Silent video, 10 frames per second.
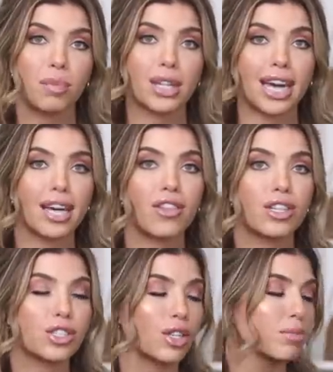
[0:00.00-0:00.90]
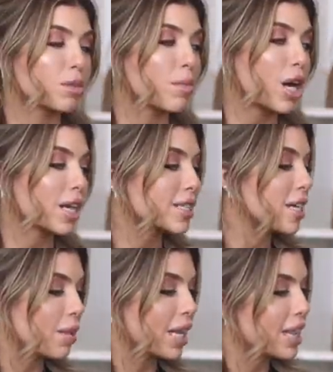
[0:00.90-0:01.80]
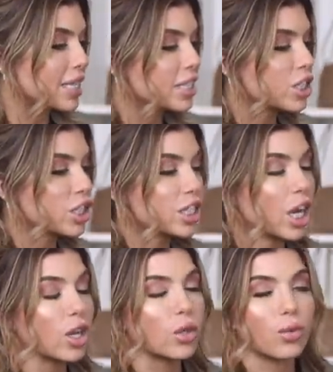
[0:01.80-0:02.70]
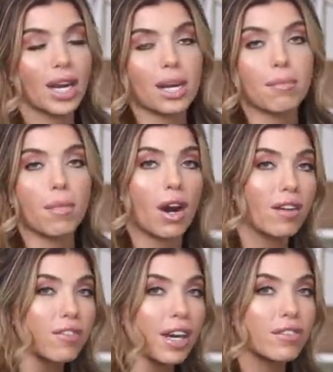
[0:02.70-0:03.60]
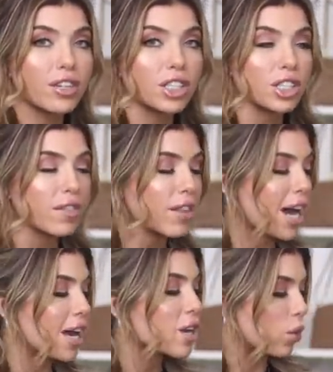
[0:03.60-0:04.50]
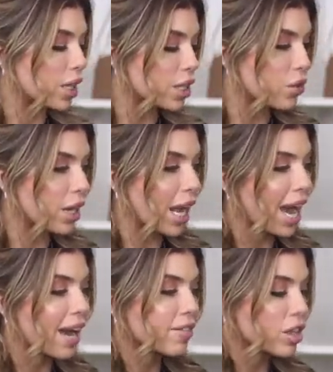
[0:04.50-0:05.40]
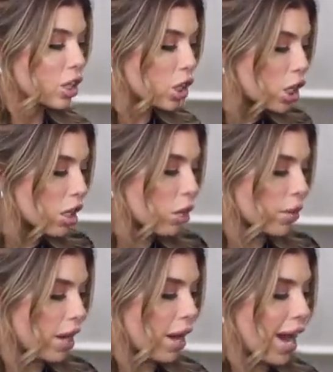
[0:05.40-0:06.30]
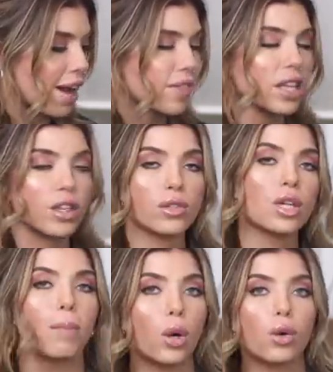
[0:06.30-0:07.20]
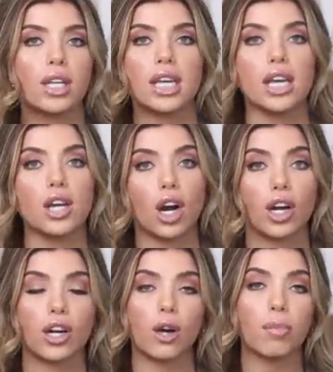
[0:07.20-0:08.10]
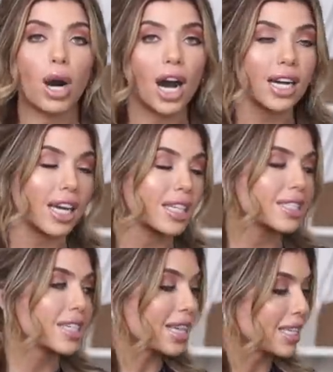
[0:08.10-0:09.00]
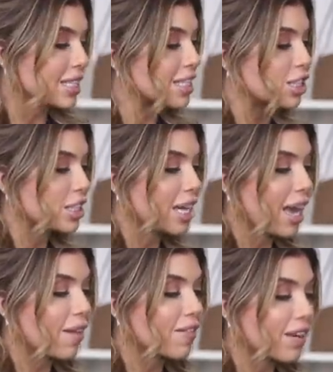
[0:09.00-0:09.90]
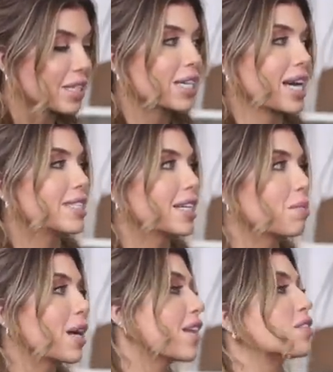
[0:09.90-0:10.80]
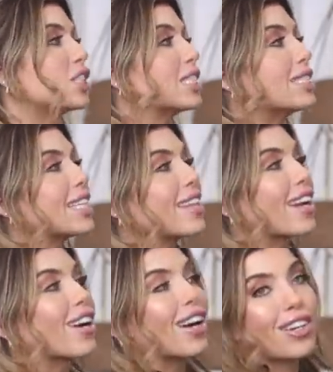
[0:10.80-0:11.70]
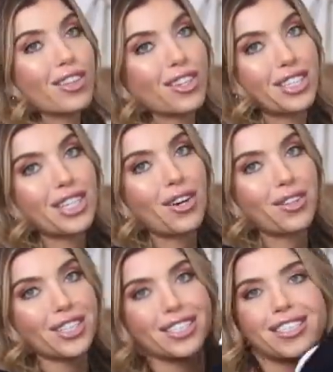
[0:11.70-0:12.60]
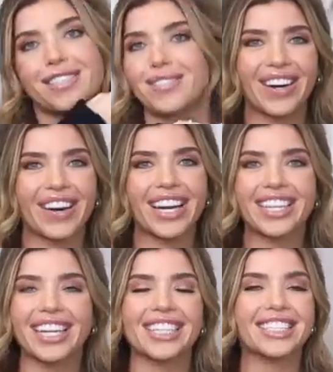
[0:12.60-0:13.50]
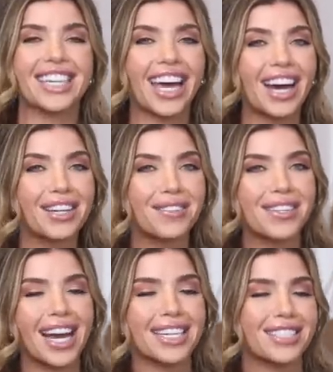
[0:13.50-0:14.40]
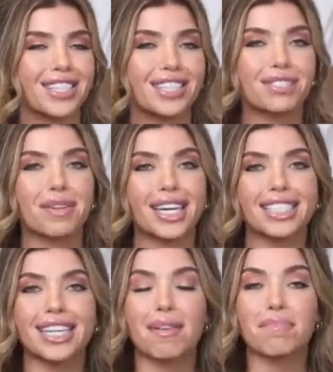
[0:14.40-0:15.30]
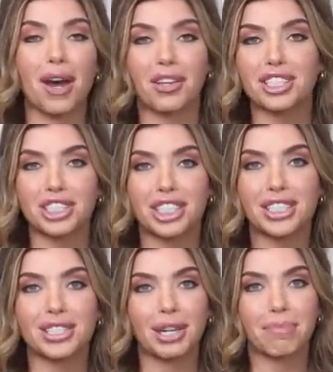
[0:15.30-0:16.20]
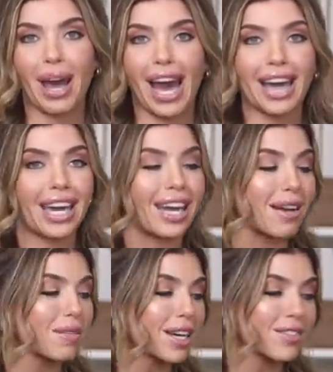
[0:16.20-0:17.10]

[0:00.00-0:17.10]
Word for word: put that in the description box, but this is just a great modified version of that where you can have the look without having those bulky cargo pockets. This is just a fantastic pair of of jeans and they are under $30. All right, ladies, get out your bedazzlers because embellished jeans are back. And I'm not